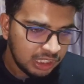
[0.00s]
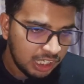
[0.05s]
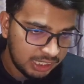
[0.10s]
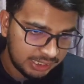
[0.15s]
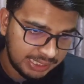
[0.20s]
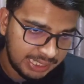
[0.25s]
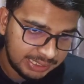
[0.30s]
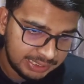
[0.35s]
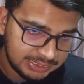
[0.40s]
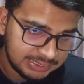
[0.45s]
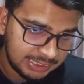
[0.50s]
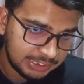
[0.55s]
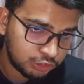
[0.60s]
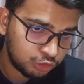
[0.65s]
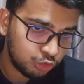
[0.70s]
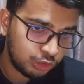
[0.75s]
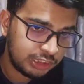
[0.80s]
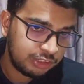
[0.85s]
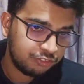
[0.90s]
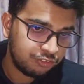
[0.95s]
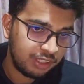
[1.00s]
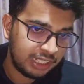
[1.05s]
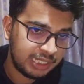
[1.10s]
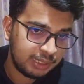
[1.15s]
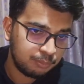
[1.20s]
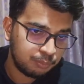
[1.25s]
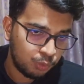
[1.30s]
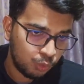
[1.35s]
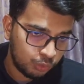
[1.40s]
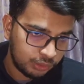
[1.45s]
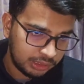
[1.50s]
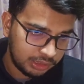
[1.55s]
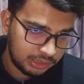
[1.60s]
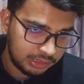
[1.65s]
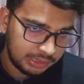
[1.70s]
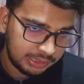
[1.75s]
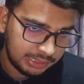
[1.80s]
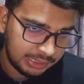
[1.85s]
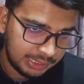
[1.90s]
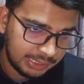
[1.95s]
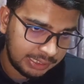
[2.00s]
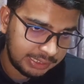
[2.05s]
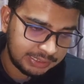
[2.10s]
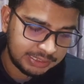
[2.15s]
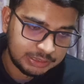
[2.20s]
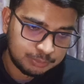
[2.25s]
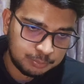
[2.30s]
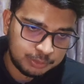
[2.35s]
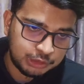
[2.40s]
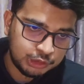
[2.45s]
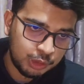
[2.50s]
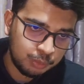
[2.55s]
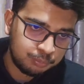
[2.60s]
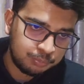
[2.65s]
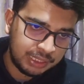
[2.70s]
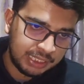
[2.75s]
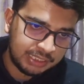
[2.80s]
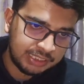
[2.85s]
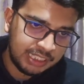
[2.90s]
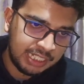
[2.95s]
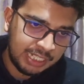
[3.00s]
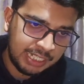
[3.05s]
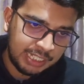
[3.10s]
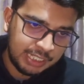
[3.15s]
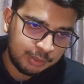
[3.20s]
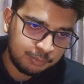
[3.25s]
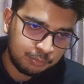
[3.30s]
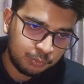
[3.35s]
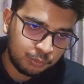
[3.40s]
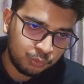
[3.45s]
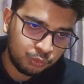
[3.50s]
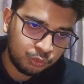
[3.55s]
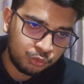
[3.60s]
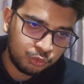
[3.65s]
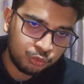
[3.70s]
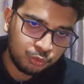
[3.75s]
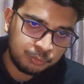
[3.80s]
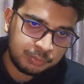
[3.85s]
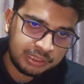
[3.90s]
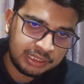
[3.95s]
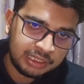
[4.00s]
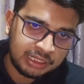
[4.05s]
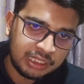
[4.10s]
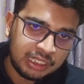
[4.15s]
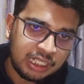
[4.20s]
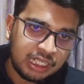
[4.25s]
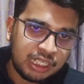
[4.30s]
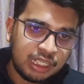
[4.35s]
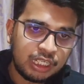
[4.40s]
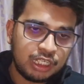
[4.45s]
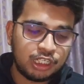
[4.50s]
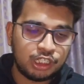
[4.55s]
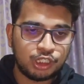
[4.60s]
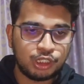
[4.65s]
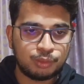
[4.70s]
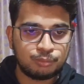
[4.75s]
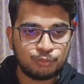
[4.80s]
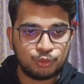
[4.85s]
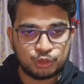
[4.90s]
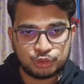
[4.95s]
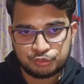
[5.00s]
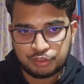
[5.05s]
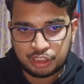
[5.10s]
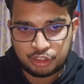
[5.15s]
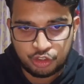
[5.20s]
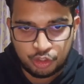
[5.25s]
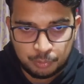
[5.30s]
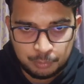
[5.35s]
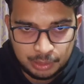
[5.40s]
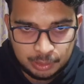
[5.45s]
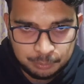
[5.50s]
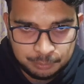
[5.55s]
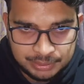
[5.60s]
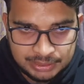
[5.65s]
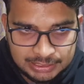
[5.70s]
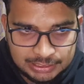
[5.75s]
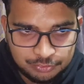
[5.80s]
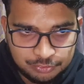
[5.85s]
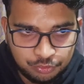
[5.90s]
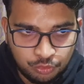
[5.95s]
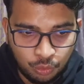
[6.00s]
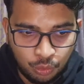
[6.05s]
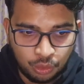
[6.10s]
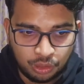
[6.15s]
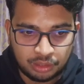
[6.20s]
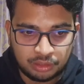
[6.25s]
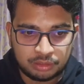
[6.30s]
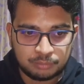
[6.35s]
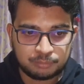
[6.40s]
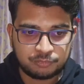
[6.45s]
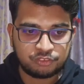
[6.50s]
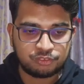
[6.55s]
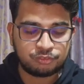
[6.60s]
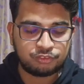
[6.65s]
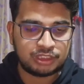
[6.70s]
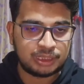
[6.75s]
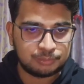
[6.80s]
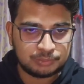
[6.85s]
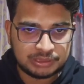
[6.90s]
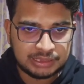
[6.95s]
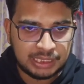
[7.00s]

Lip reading: attack is actually very potent, and this bishop at the end proved to be most valuable piece for Wilhelm